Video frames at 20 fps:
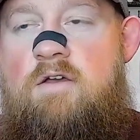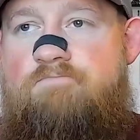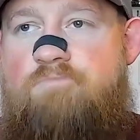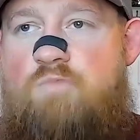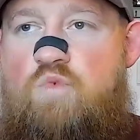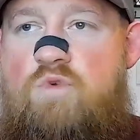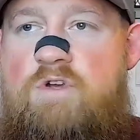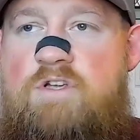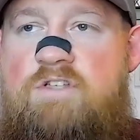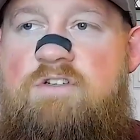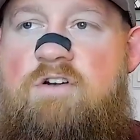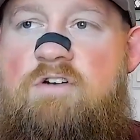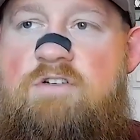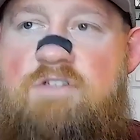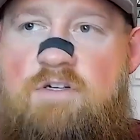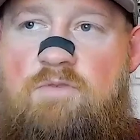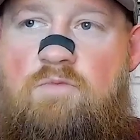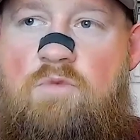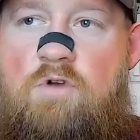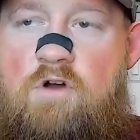
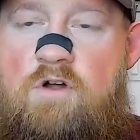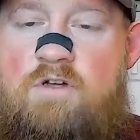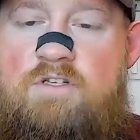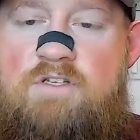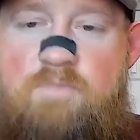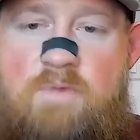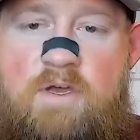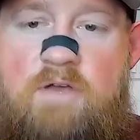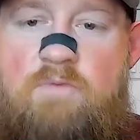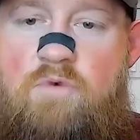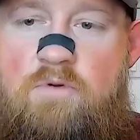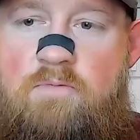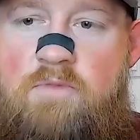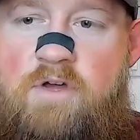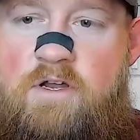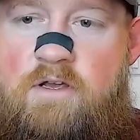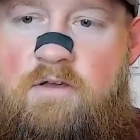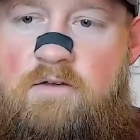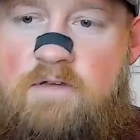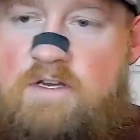researching wrong to make more
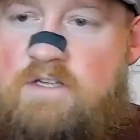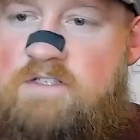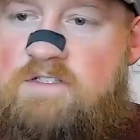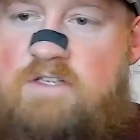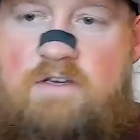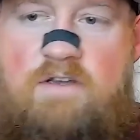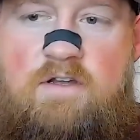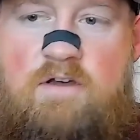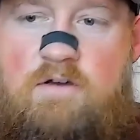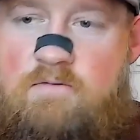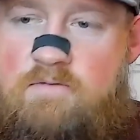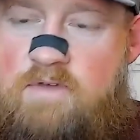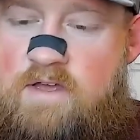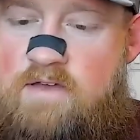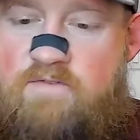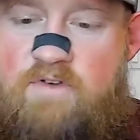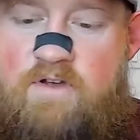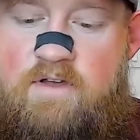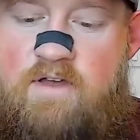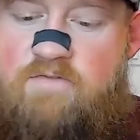money? And he said no.
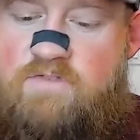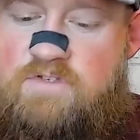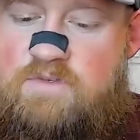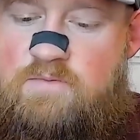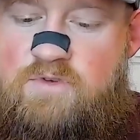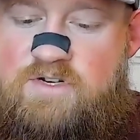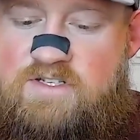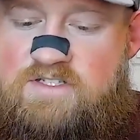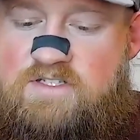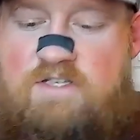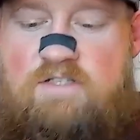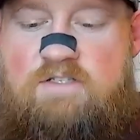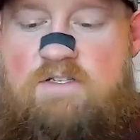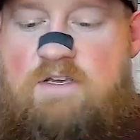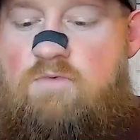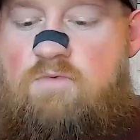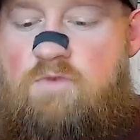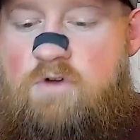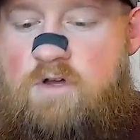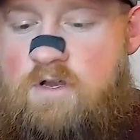If if someone says they
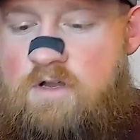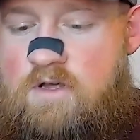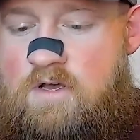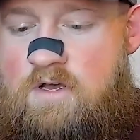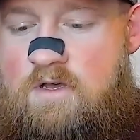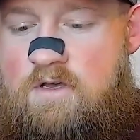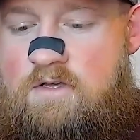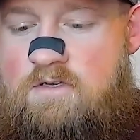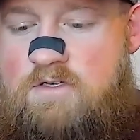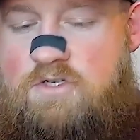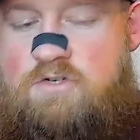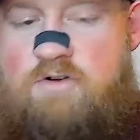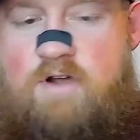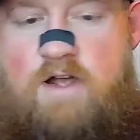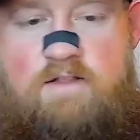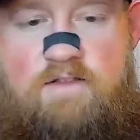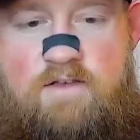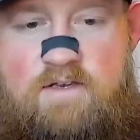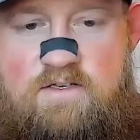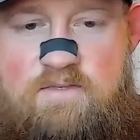want to
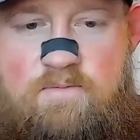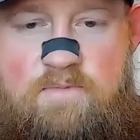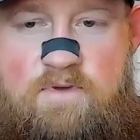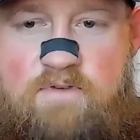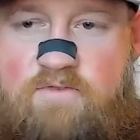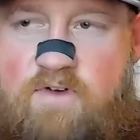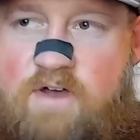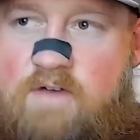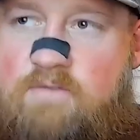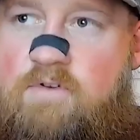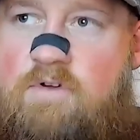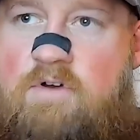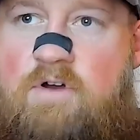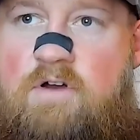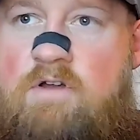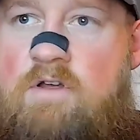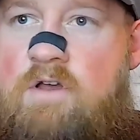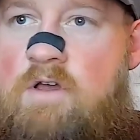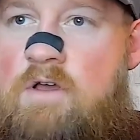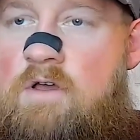track the S&P
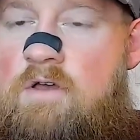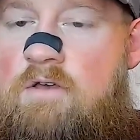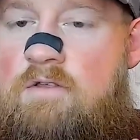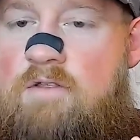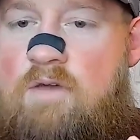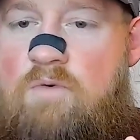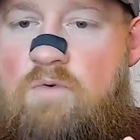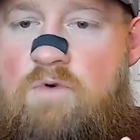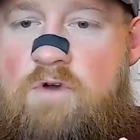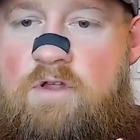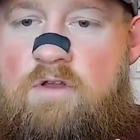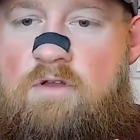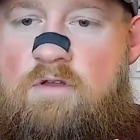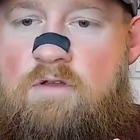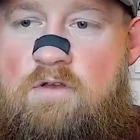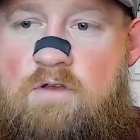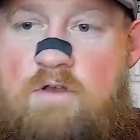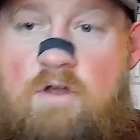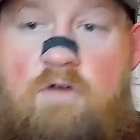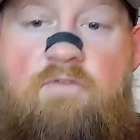500, they want
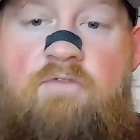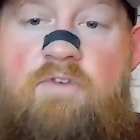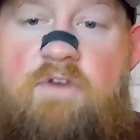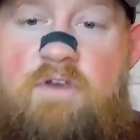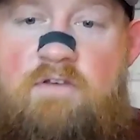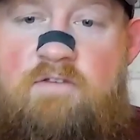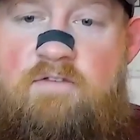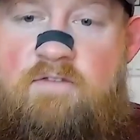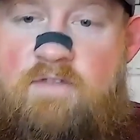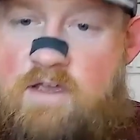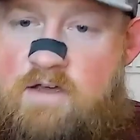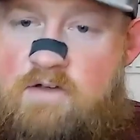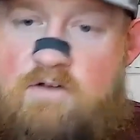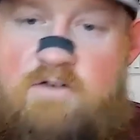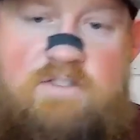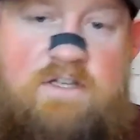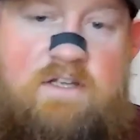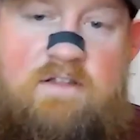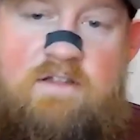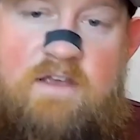no fees. They
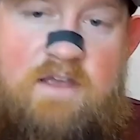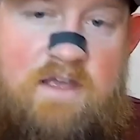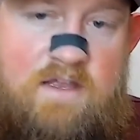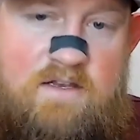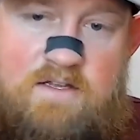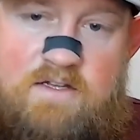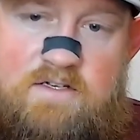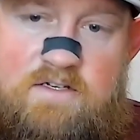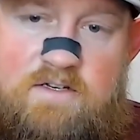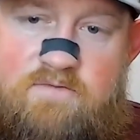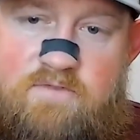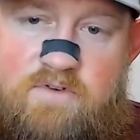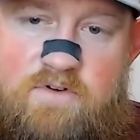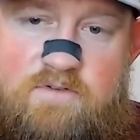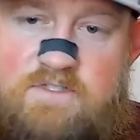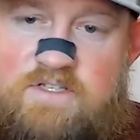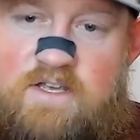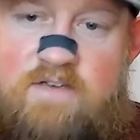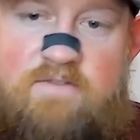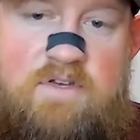understand they can't touch it for
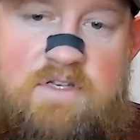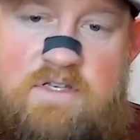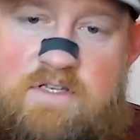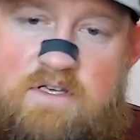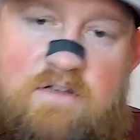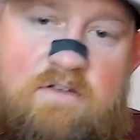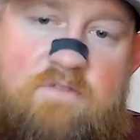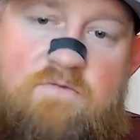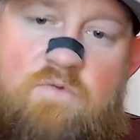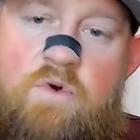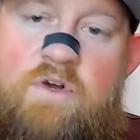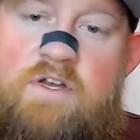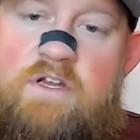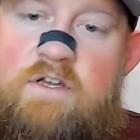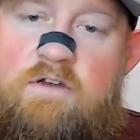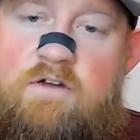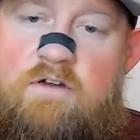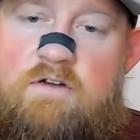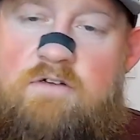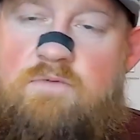7, 10, 14
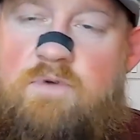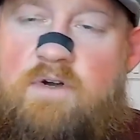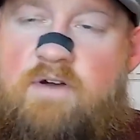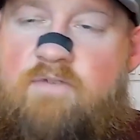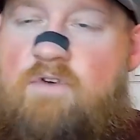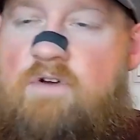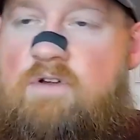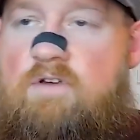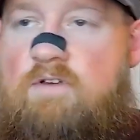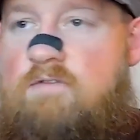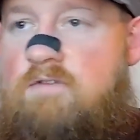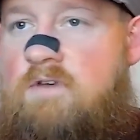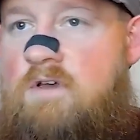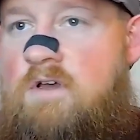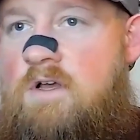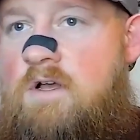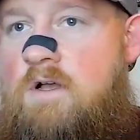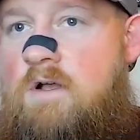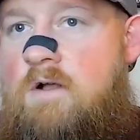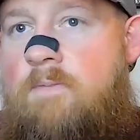years, whatever it is,
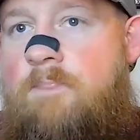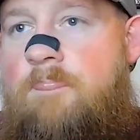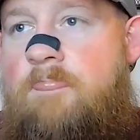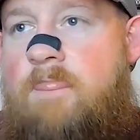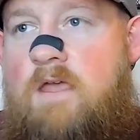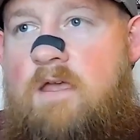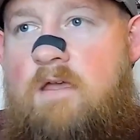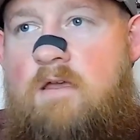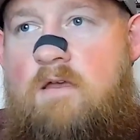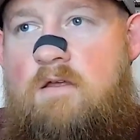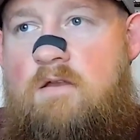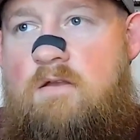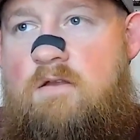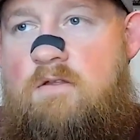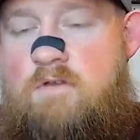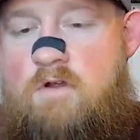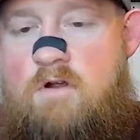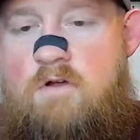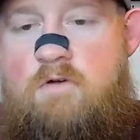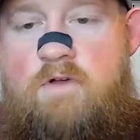and
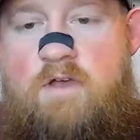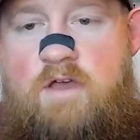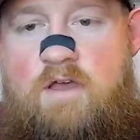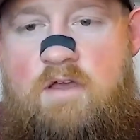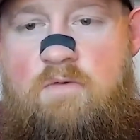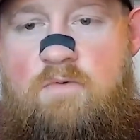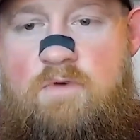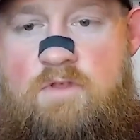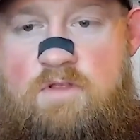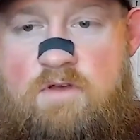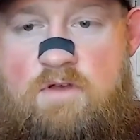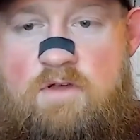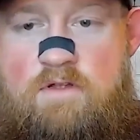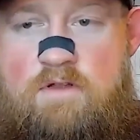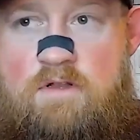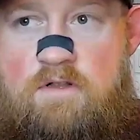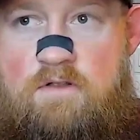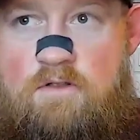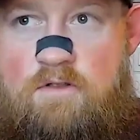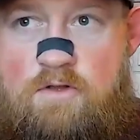they're okay with
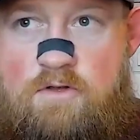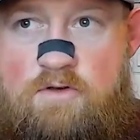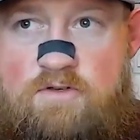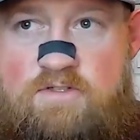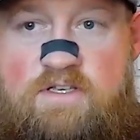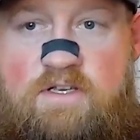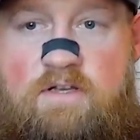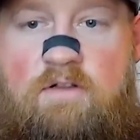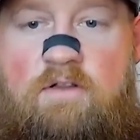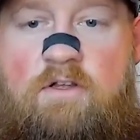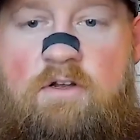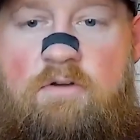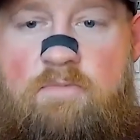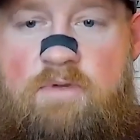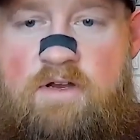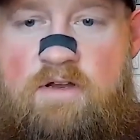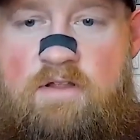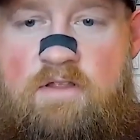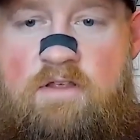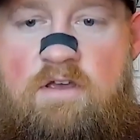losing a little
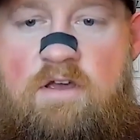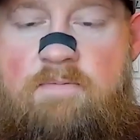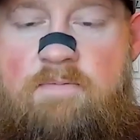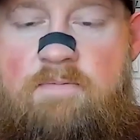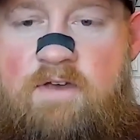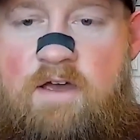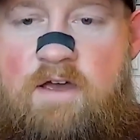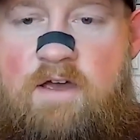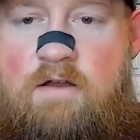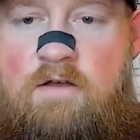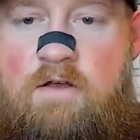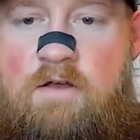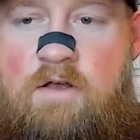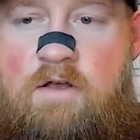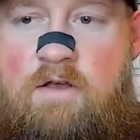bit of the upside